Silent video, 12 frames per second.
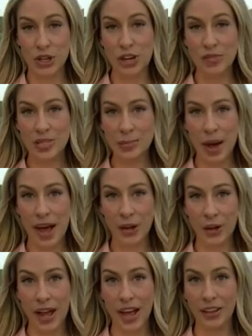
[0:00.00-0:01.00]
Jarvis
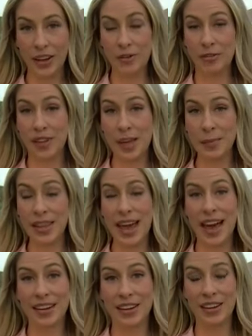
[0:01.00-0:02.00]
Minor held a family
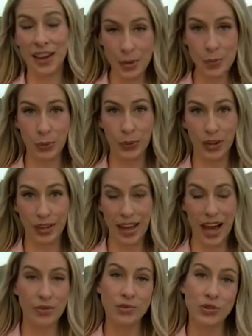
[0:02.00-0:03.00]
at gunpoint
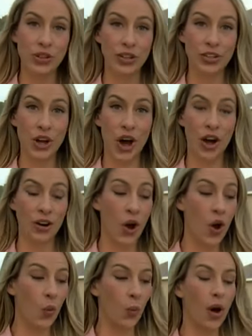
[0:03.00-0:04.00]
after their dog
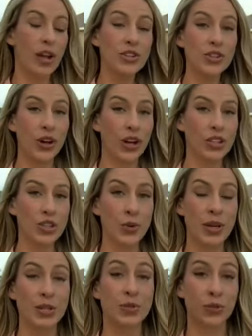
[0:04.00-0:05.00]
wandered onto
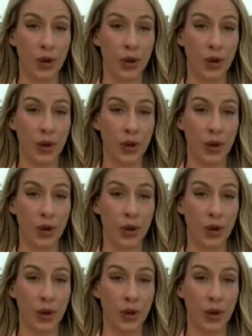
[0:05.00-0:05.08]
his